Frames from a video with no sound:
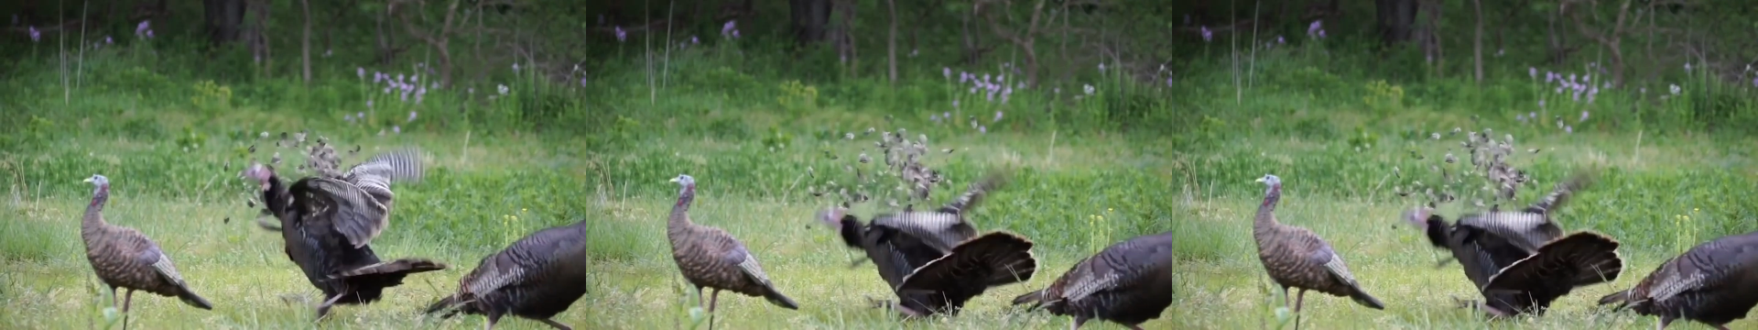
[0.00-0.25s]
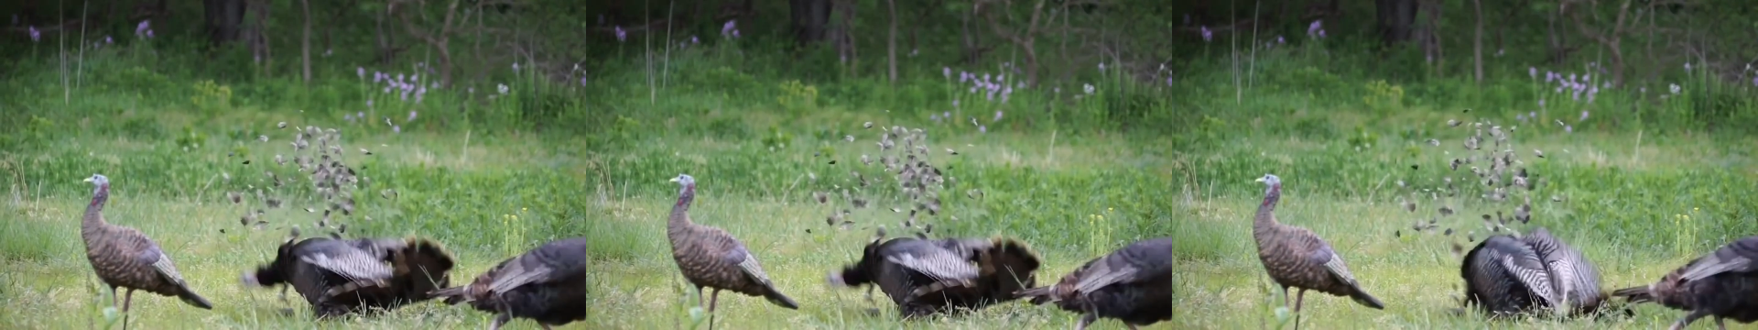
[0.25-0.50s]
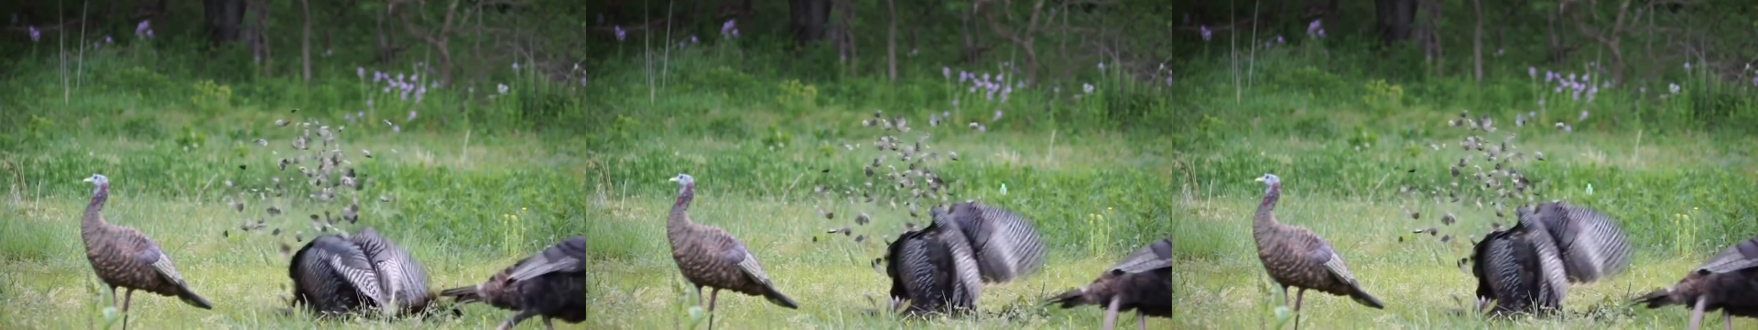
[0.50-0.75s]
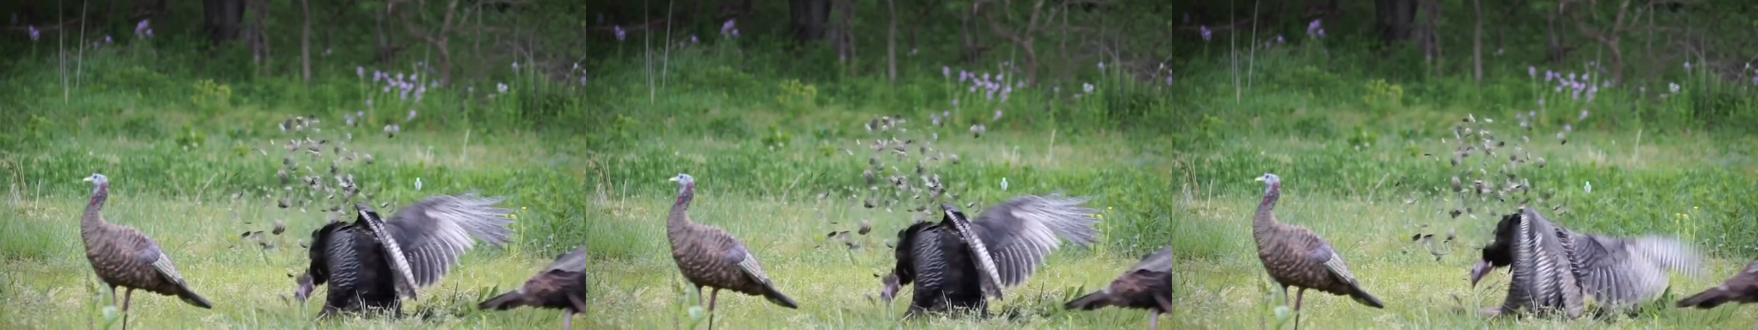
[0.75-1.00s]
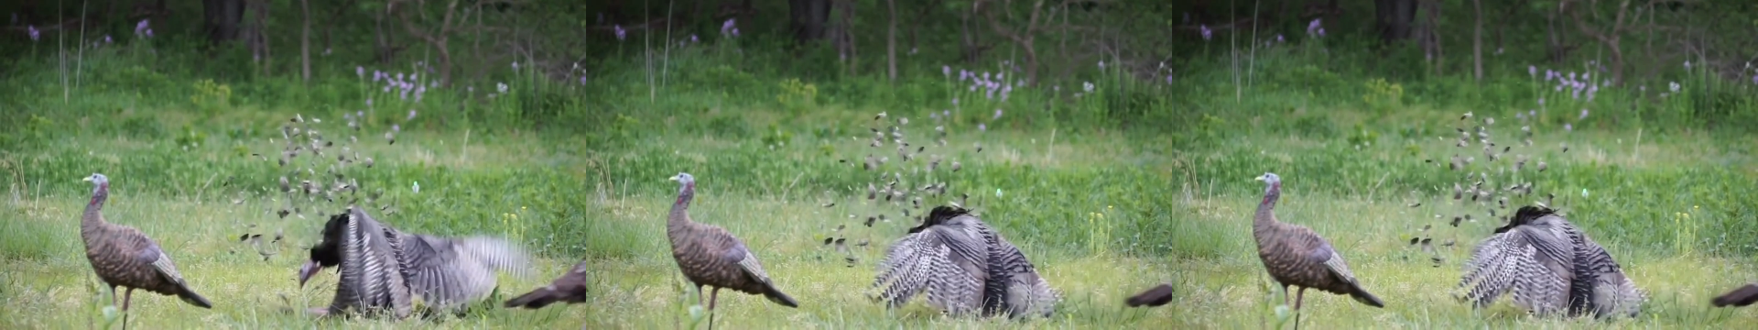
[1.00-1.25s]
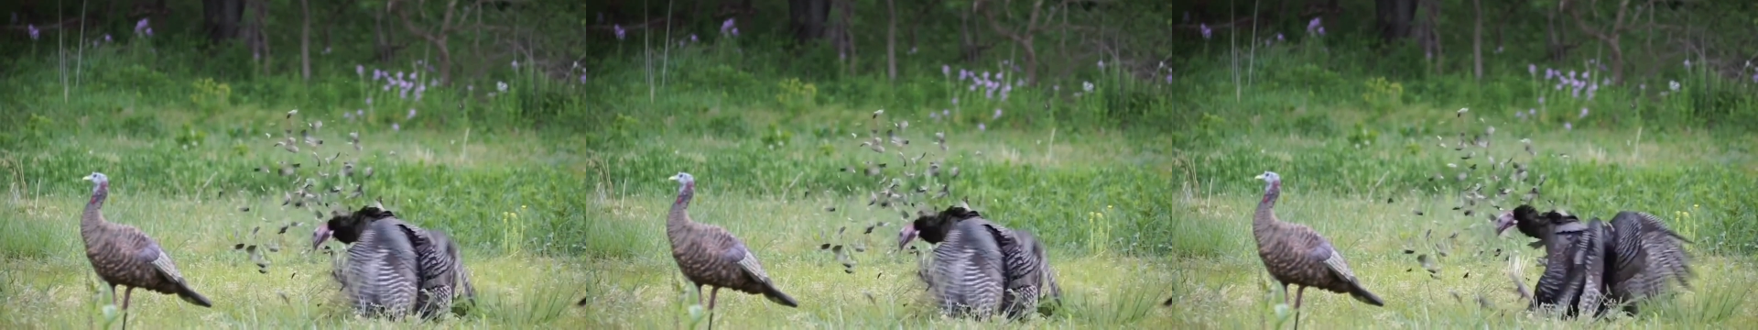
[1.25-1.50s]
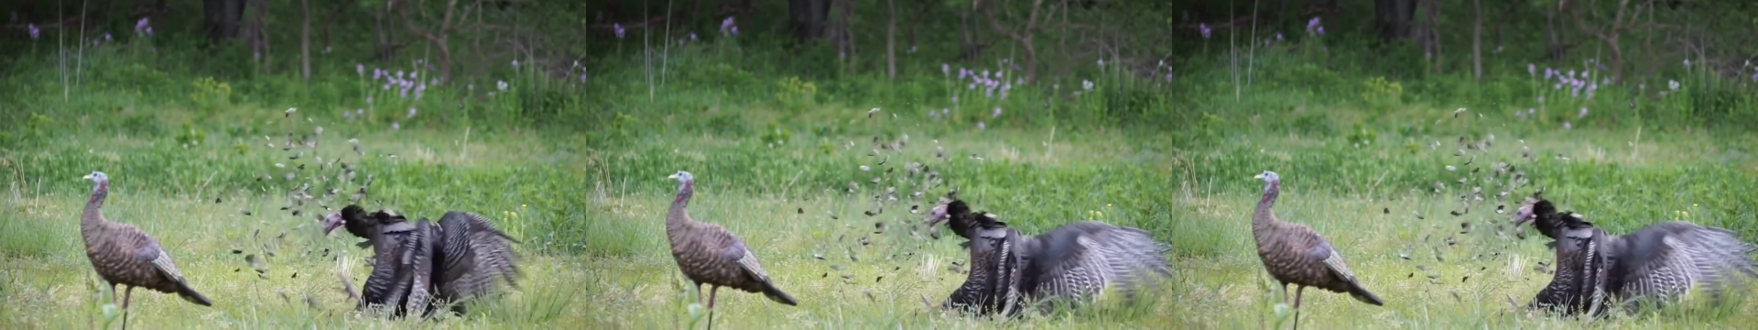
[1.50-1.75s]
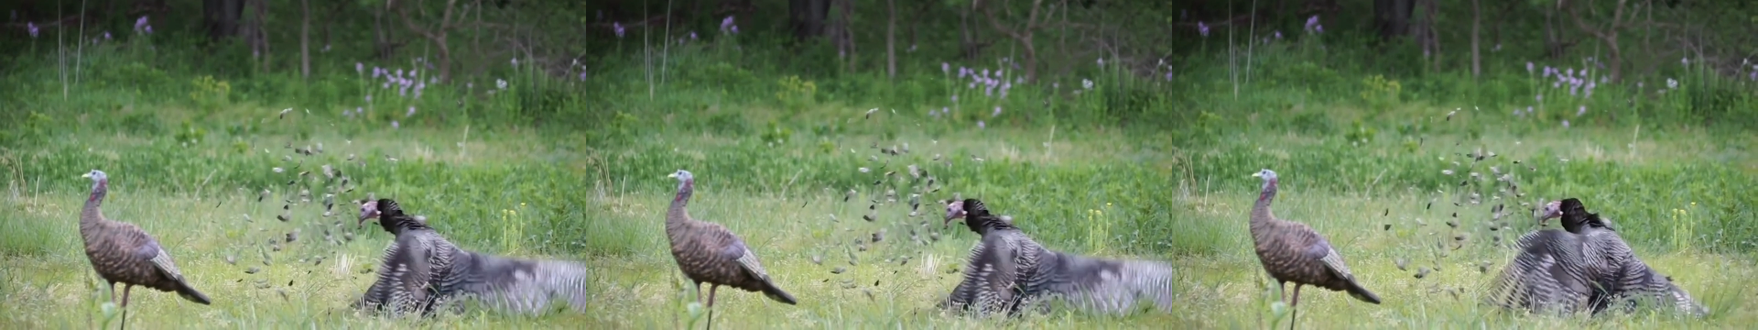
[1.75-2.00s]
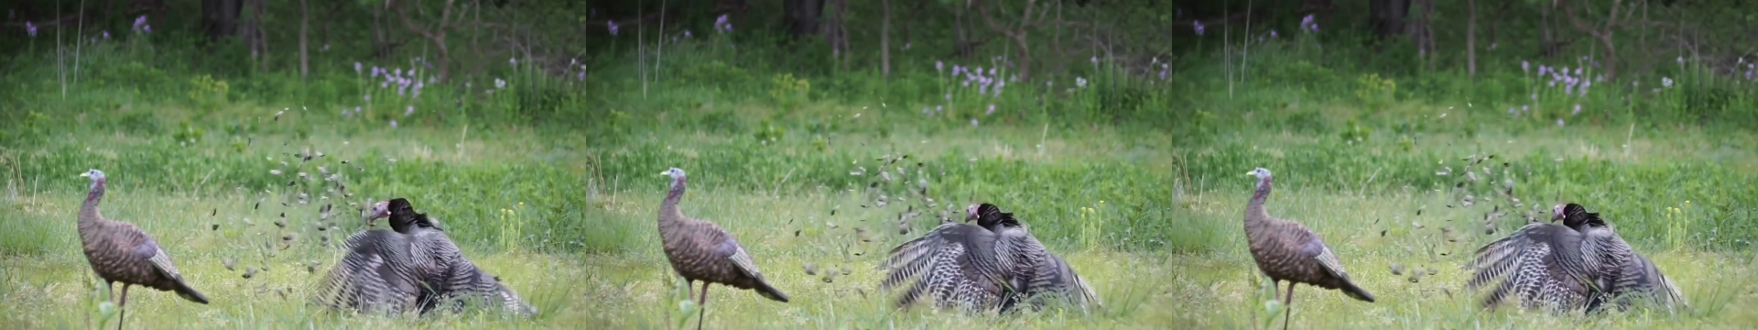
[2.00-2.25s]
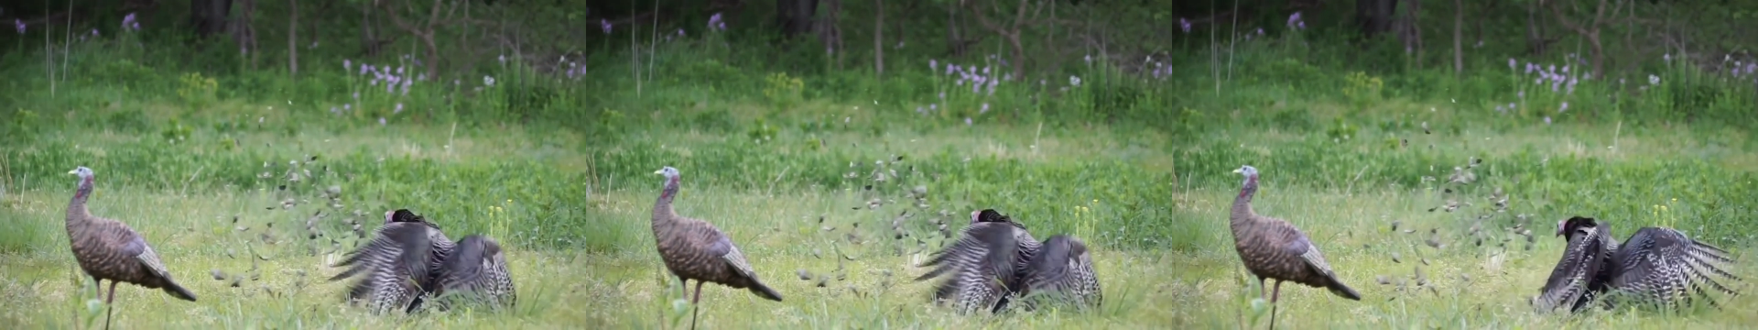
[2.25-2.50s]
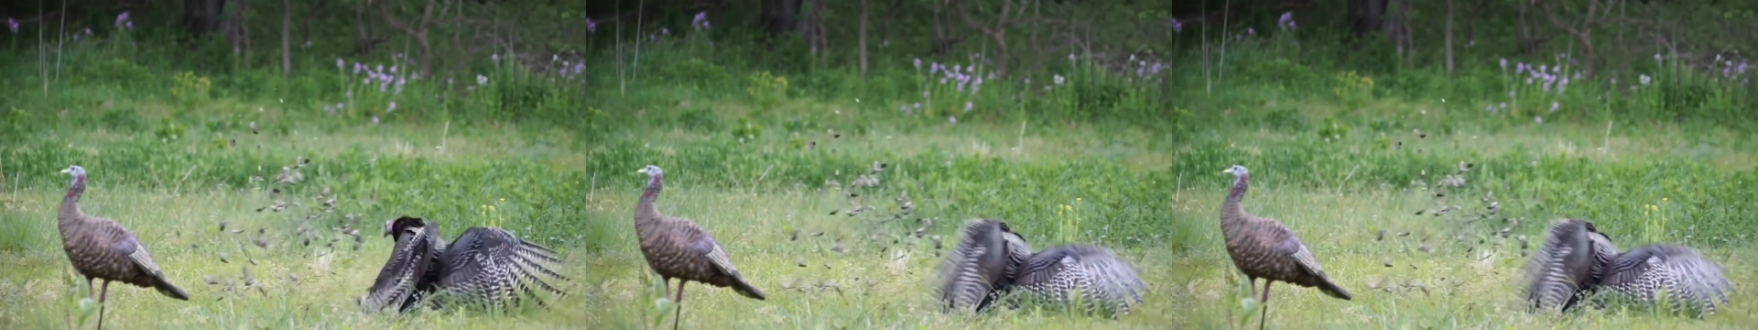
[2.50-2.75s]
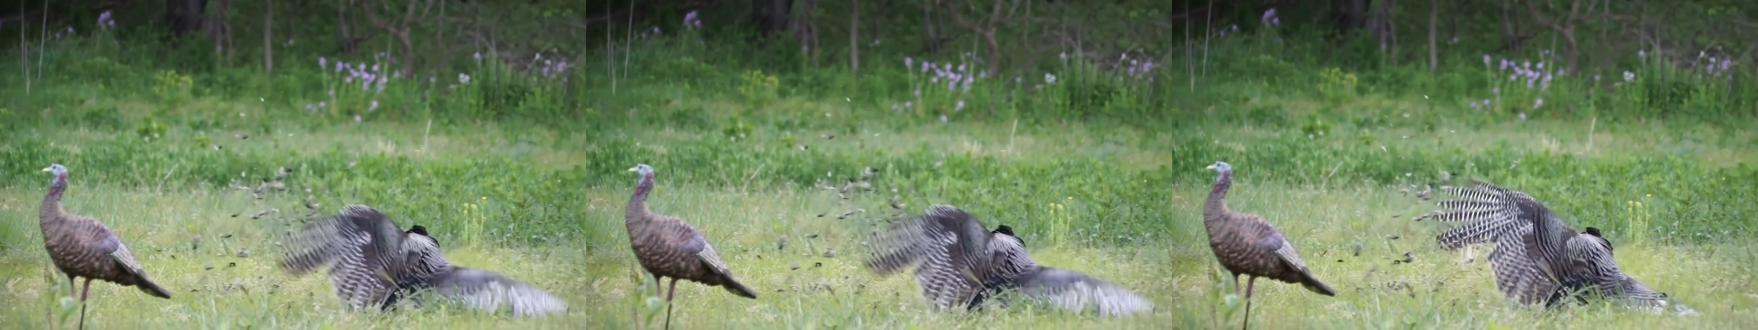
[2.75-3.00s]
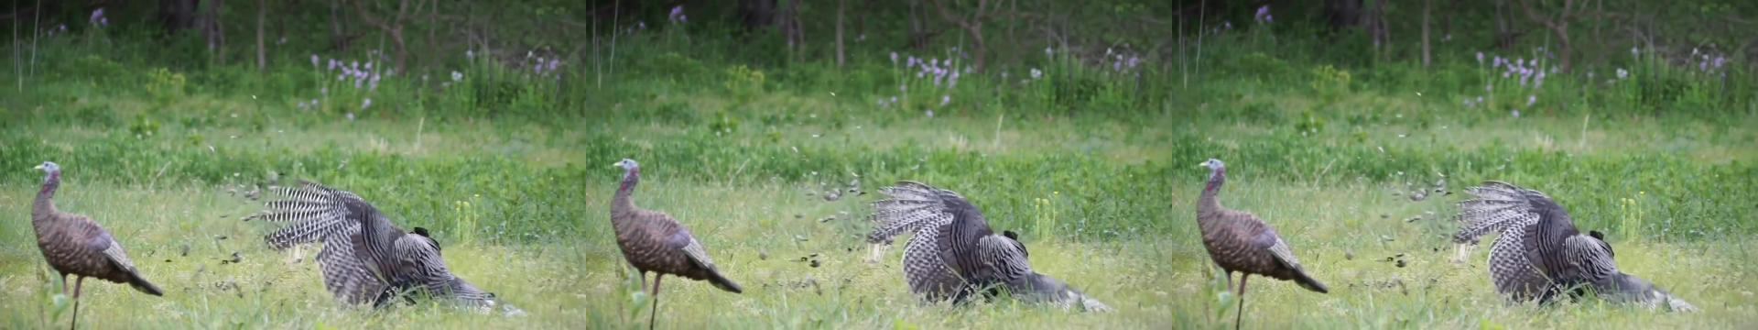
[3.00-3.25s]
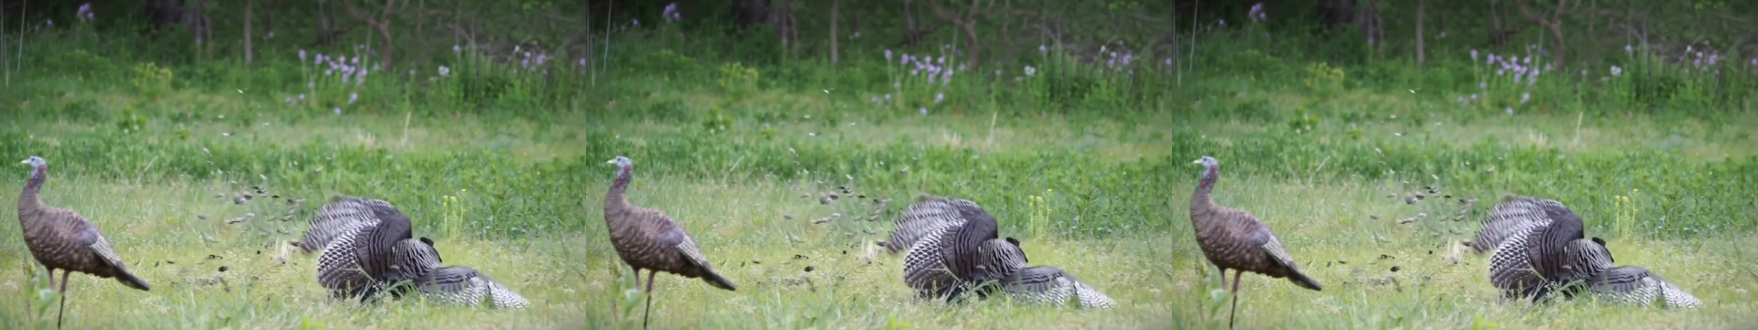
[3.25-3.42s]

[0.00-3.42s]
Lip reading: Nobody's mouth can be seen.